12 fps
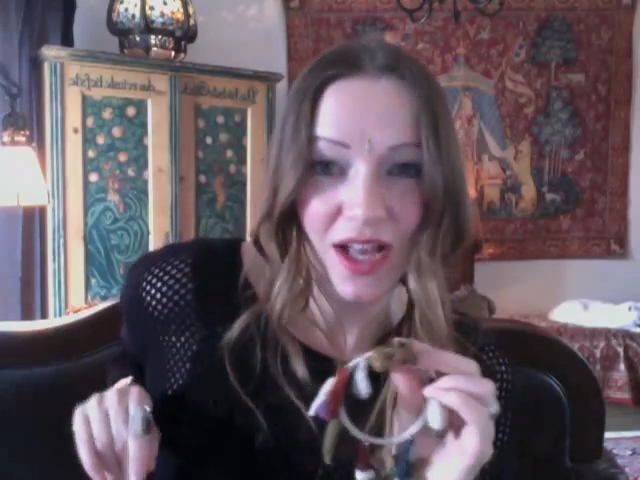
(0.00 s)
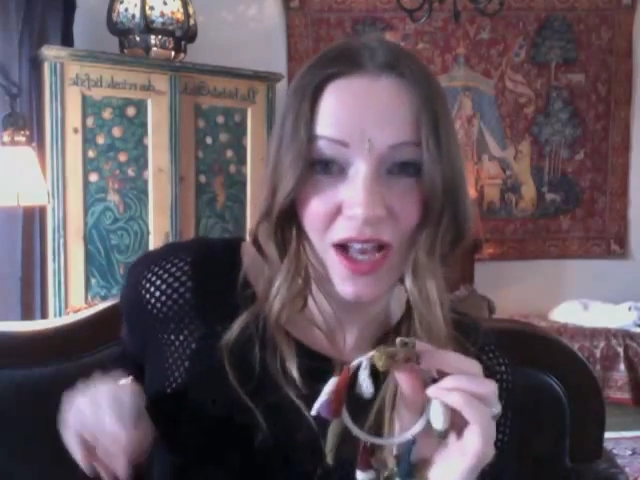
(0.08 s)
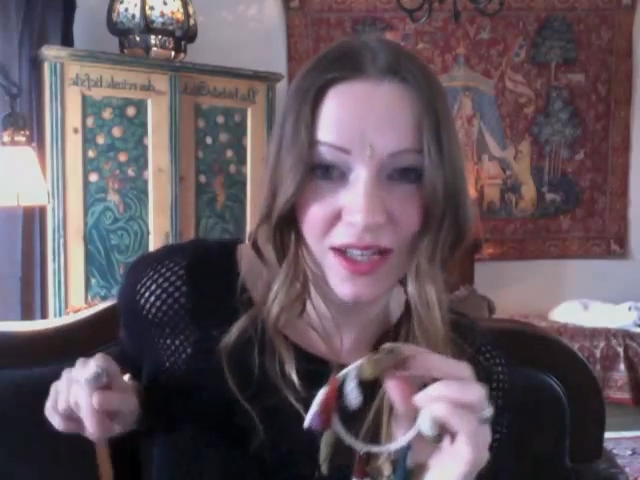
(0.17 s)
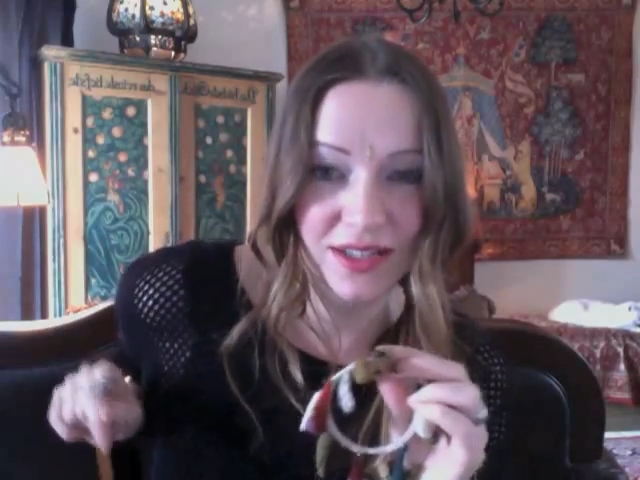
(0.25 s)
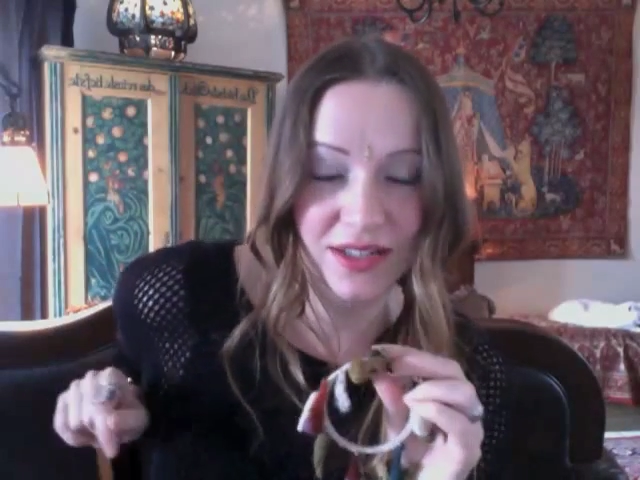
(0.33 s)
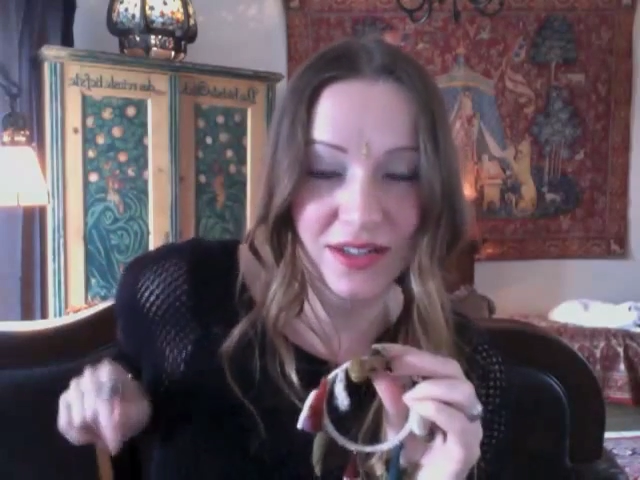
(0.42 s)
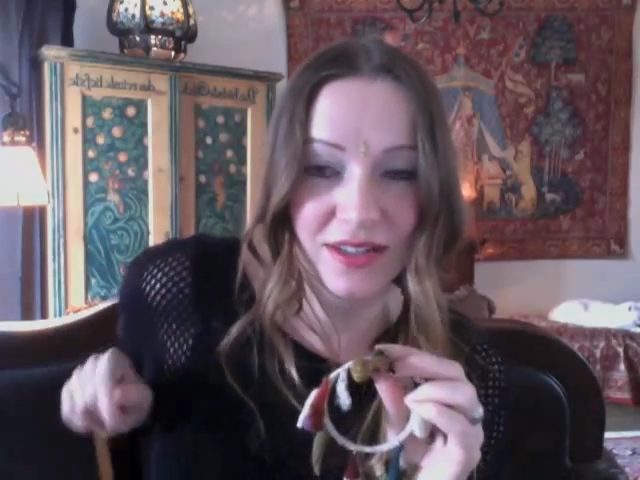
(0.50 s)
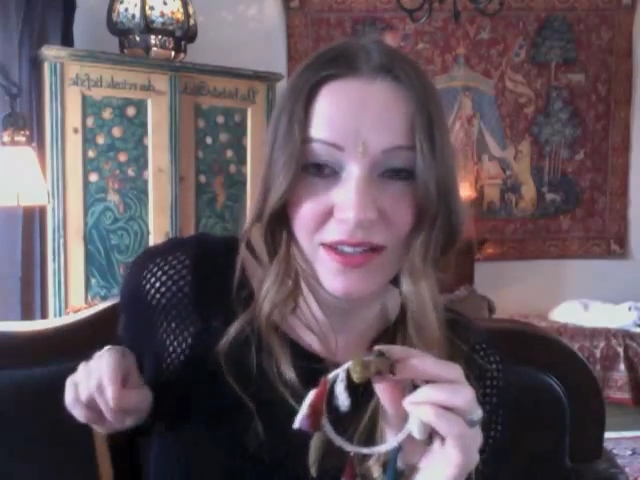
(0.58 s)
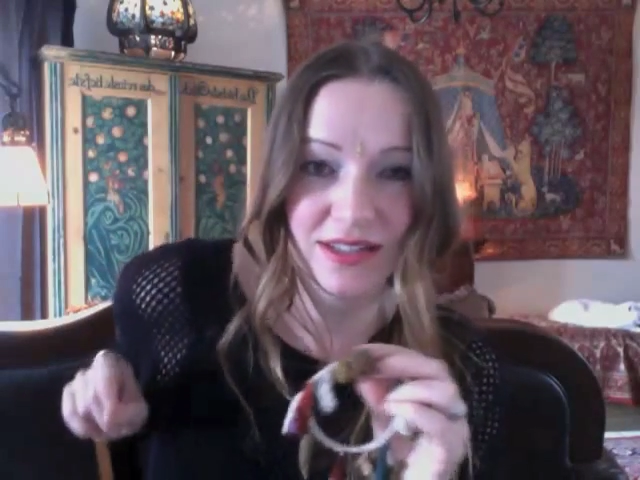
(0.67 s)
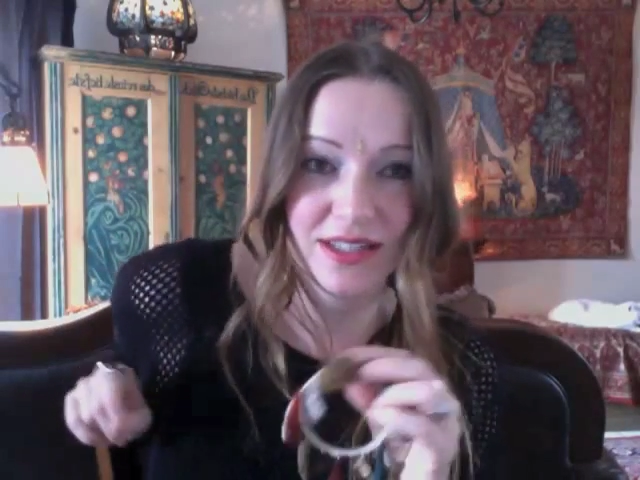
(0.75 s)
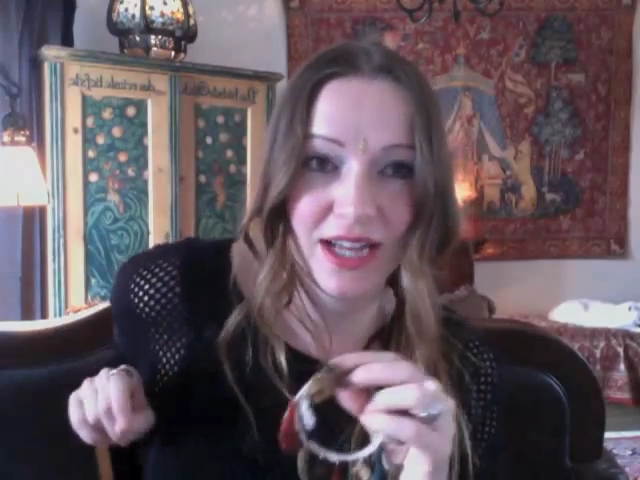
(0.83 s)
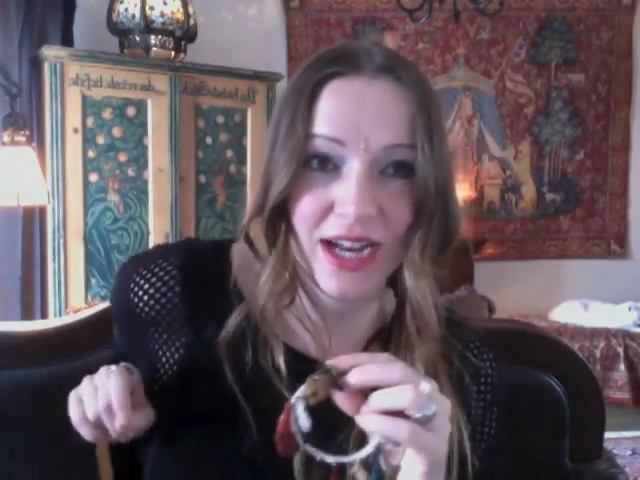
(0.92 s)
I started
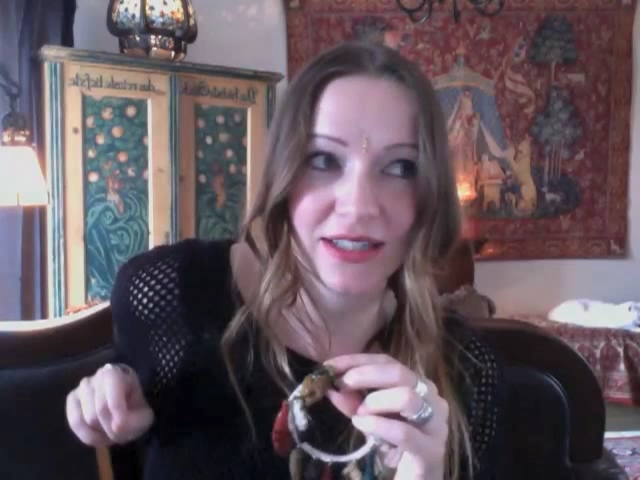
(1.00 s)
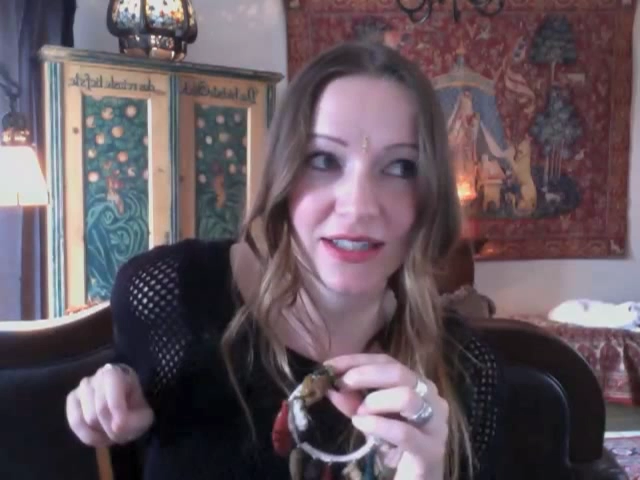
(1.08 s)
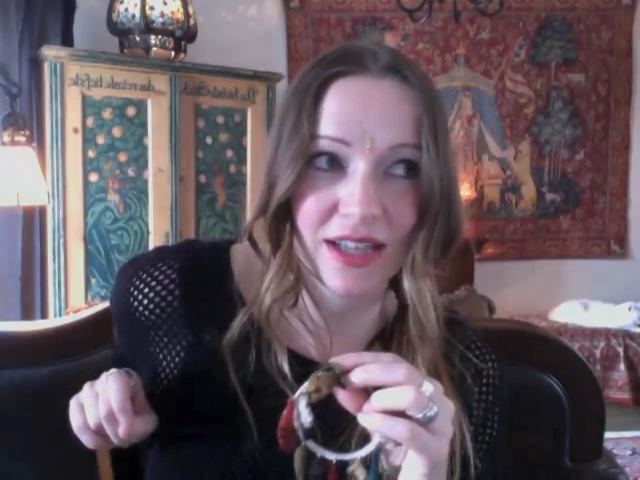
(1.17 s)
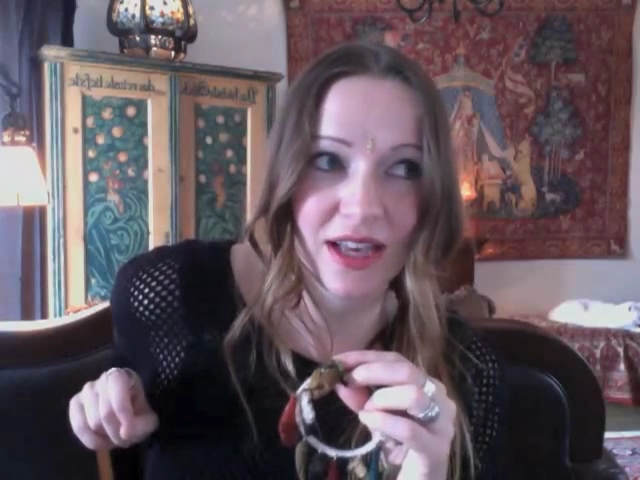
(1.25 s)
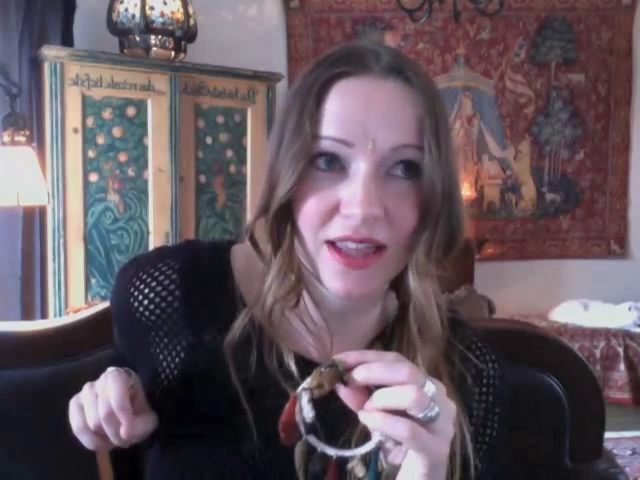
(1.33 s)
this task, I